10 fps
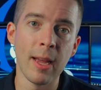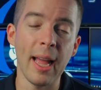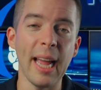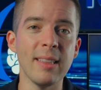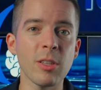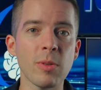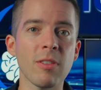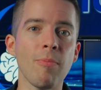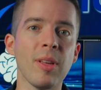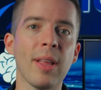And this was
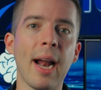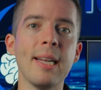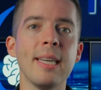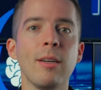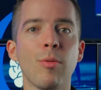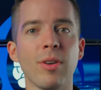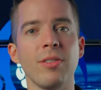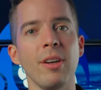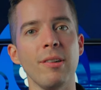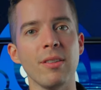something that I did over a
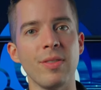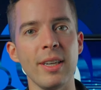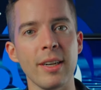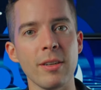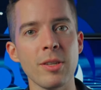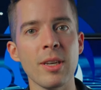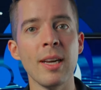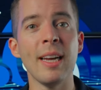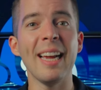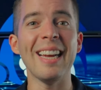series of years
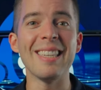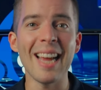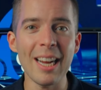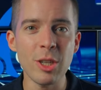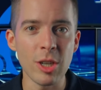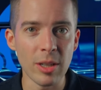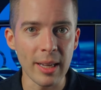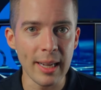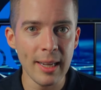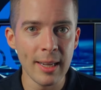
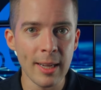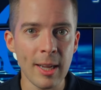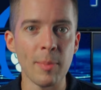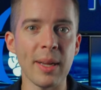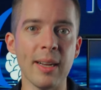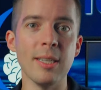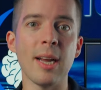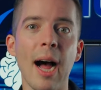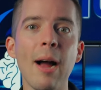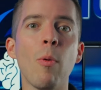intentionally because
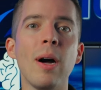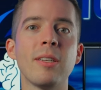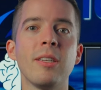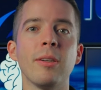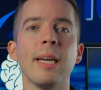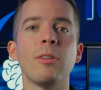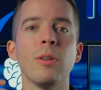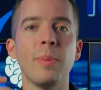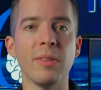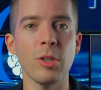I wanted to get to a
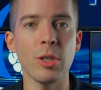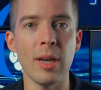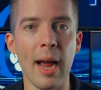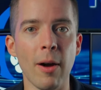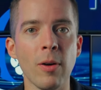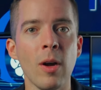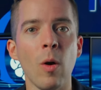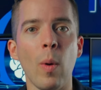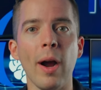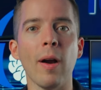position now
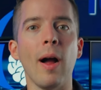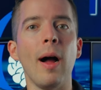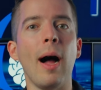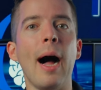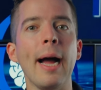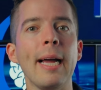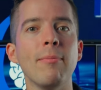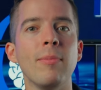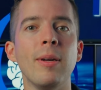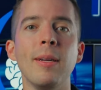where I
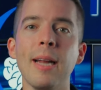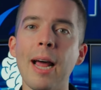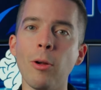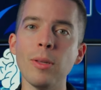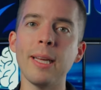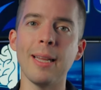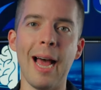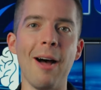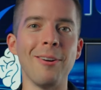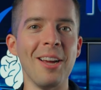am not only
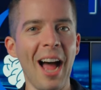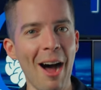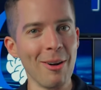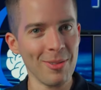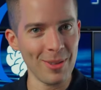allowed out of